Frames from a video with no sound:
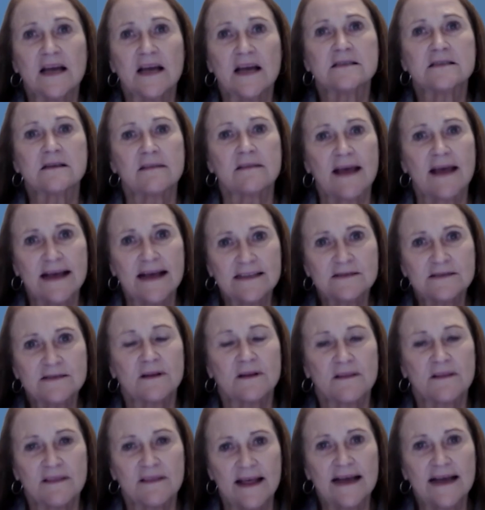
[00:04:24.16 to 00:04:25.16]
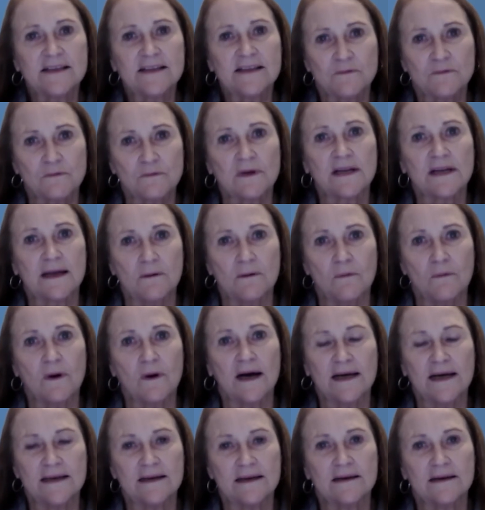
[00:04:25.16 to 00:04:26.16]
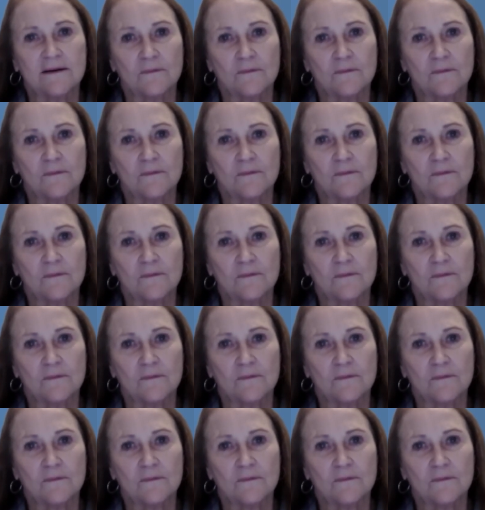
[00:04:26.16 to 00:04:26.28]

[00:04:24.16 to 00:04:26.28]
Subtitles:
So that's really what